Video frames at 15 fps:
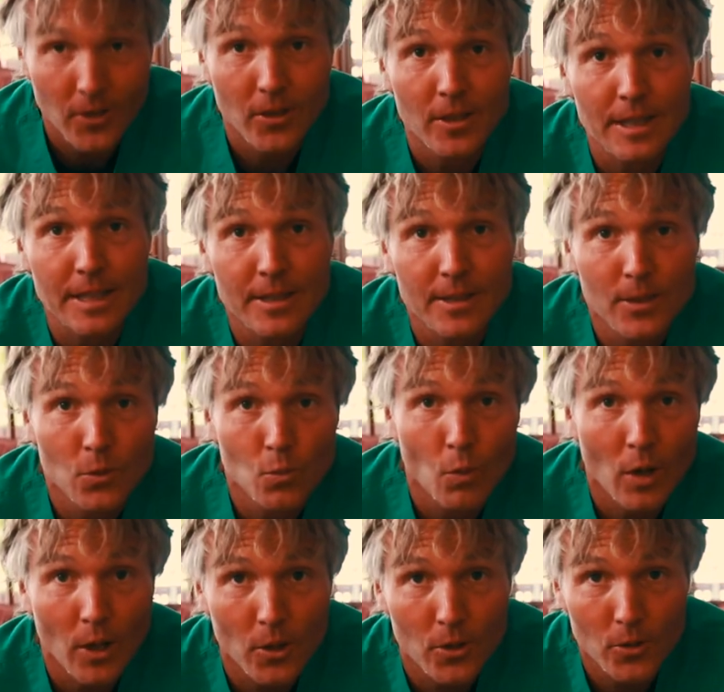or at least as
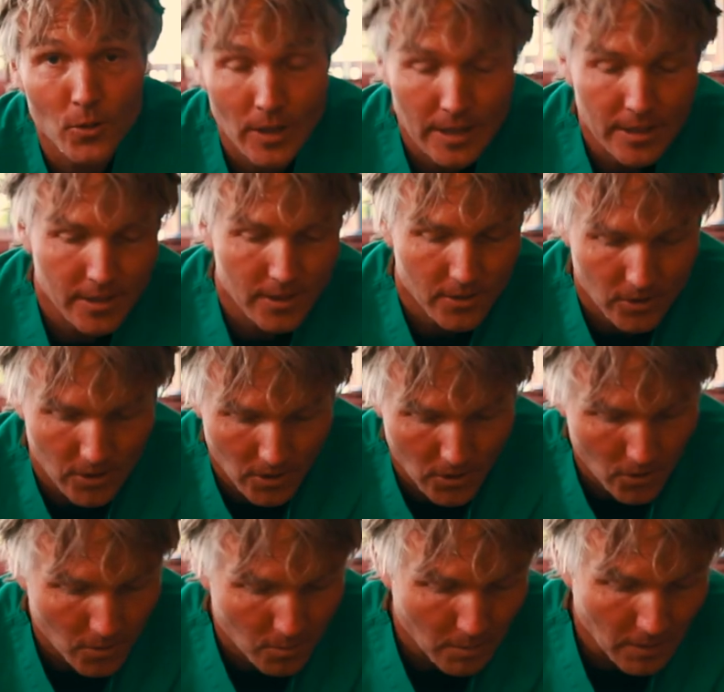well-trained as she
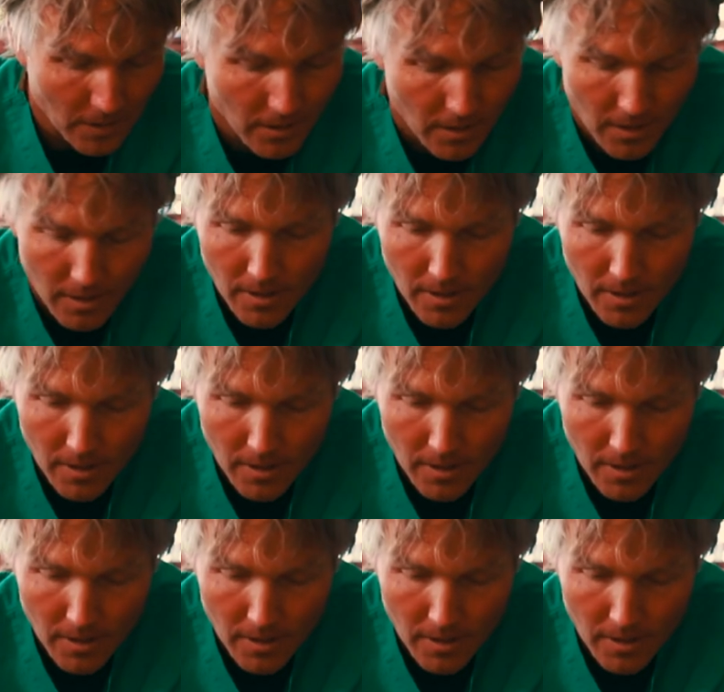could be.